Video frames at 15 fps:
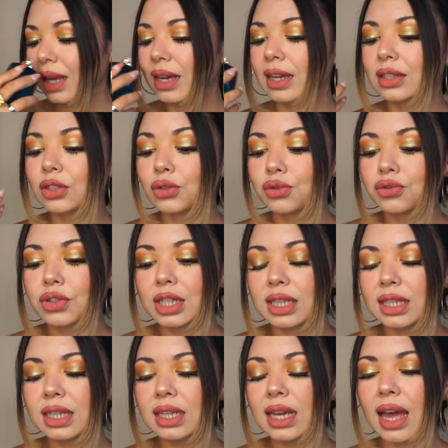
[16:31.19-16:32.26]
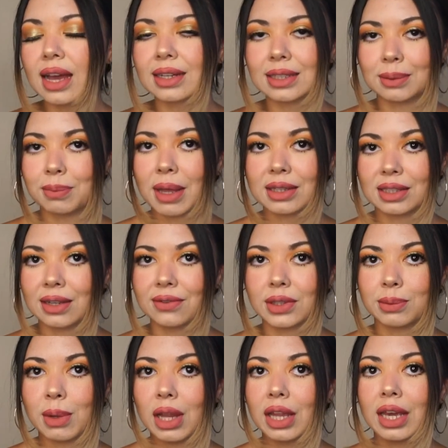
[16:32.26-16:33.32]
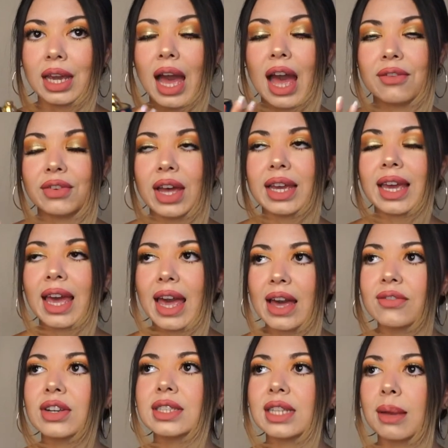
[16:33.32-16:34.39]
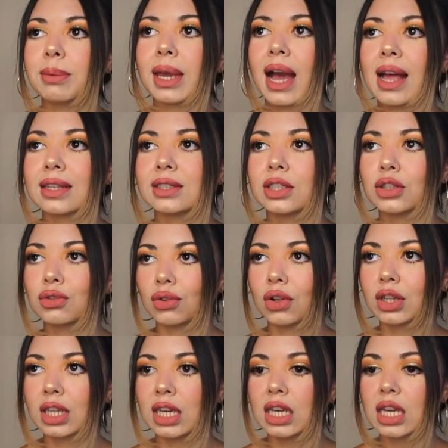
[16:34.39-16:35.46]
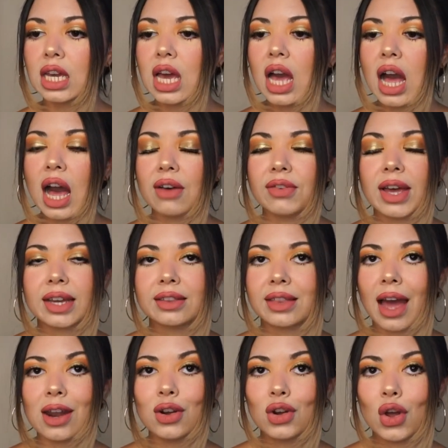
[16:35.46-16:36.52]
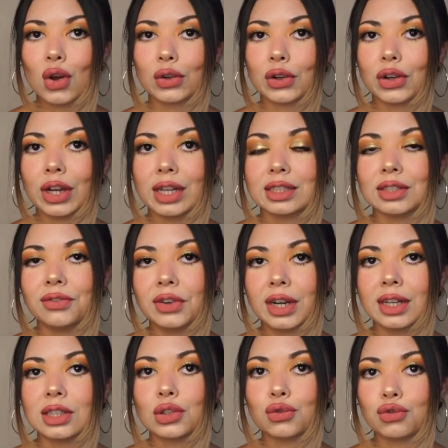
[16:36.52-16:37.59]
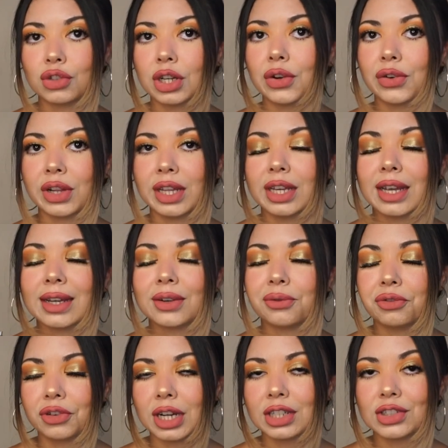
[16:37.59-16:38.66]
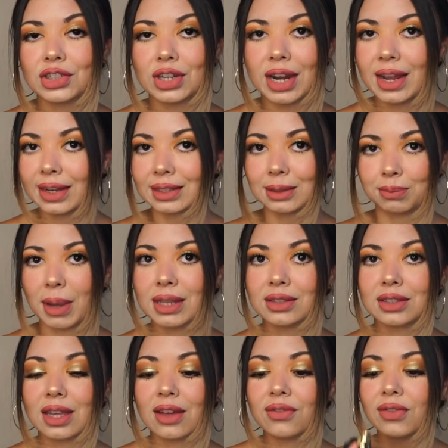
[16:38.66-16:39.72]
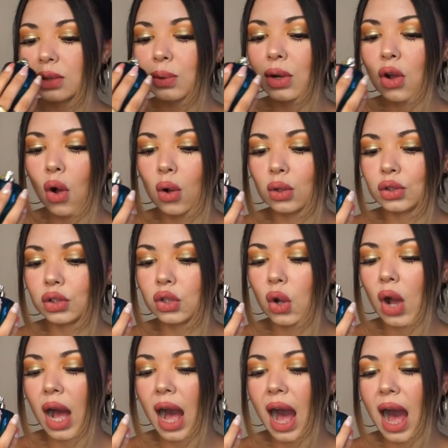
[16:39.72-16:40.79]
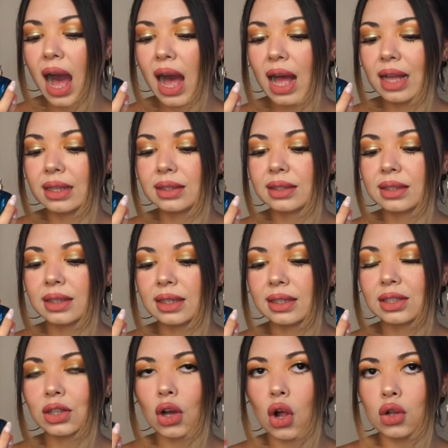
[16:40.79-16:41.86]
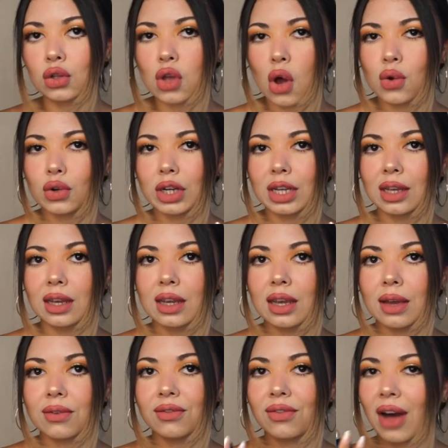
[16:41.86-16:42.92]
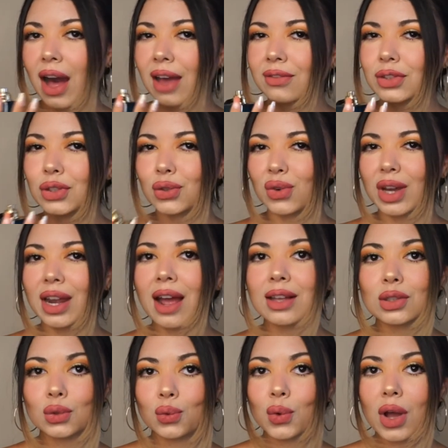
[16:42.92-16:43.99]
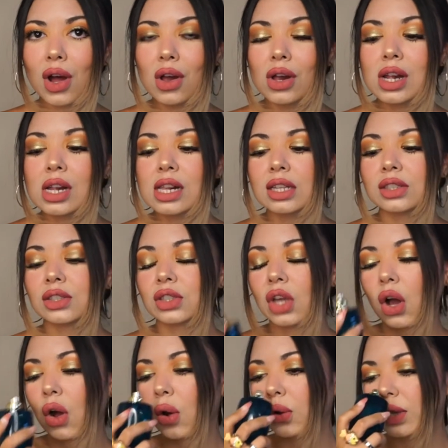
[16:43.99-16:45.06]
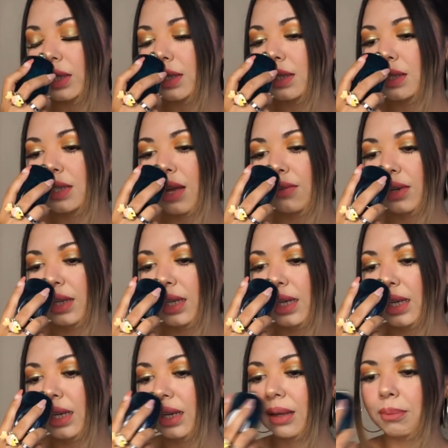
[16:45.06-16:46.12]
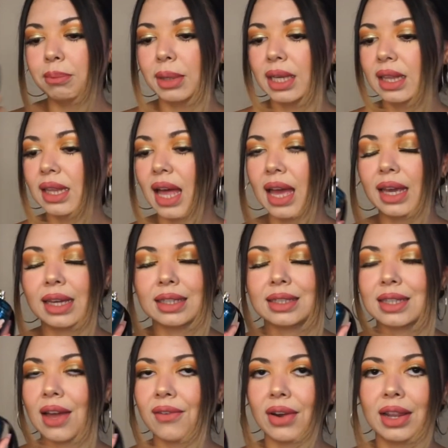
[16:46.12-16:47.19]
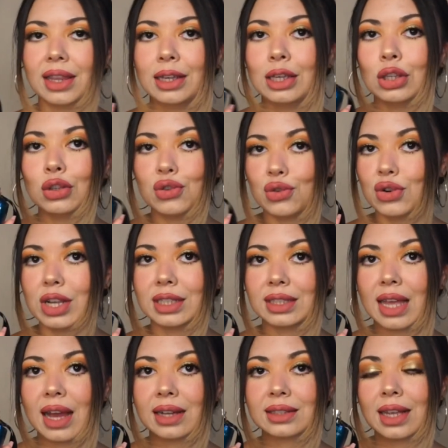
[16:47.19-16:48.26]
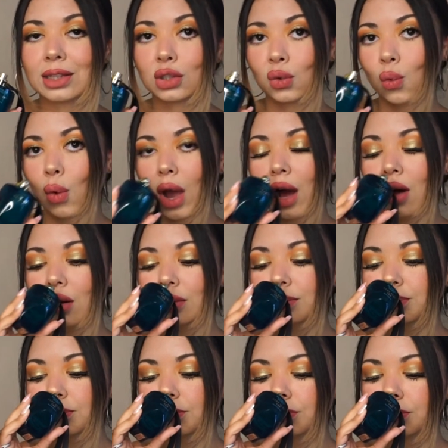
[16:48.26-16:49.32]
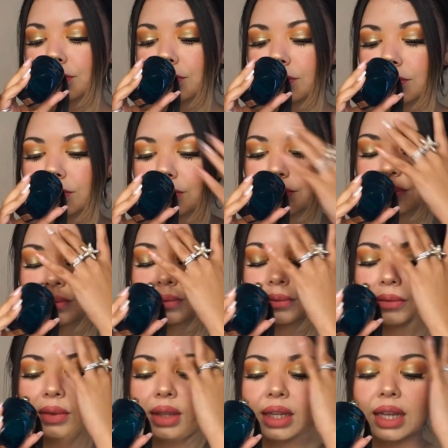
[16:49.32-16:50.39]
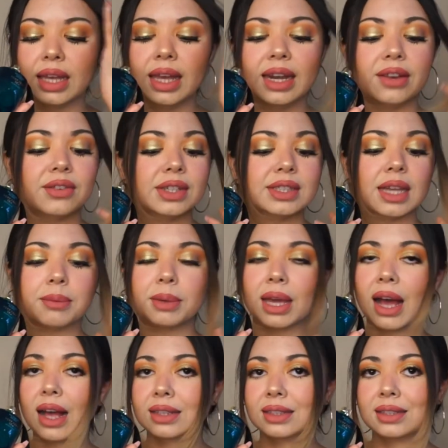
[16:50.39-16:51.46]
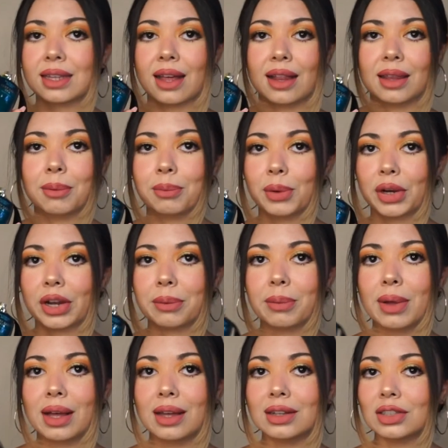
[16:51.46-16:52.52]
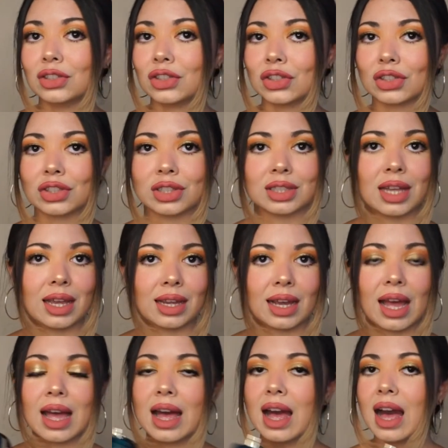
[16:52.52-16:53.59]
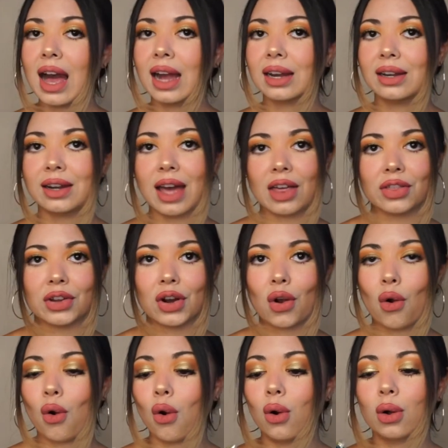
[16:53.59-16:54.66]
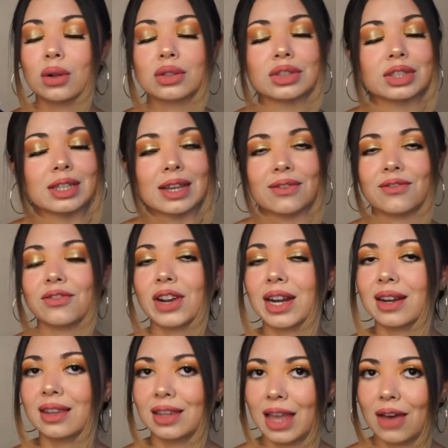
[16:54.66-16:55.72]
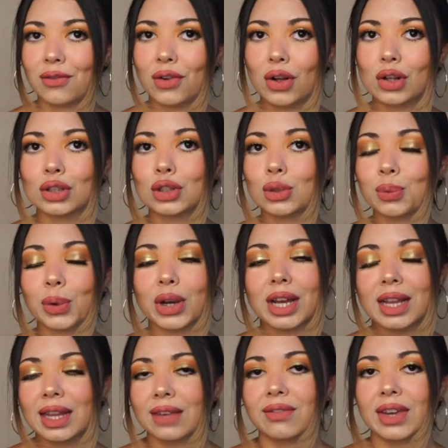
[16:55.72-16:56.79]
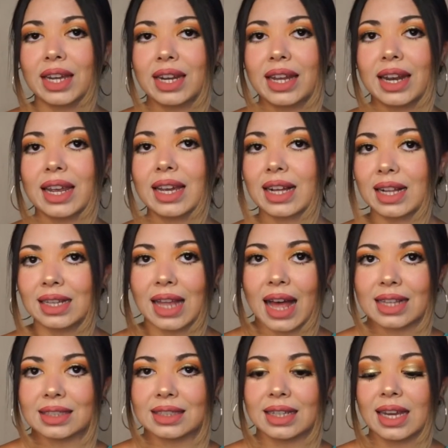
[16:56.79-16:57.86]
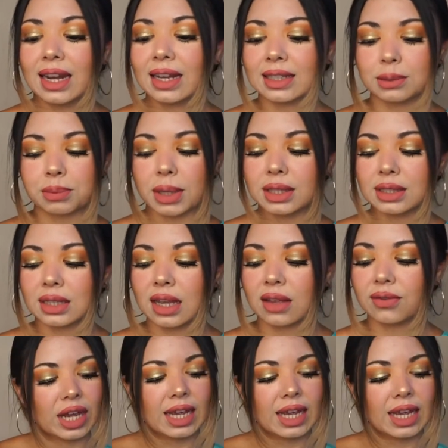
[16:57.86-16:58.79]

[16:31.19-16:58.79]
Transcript: It's really expensive smelling. I feel like every time it has neroli, I feel like that note creates a fragrance really rich and expensive. This one also has this cologne-y vibe to it as well. So this is definitely, can be like definitely unisex as well. And every time it has Italian bergamot, it's just like another whole different level, super elevated and classy and expensive.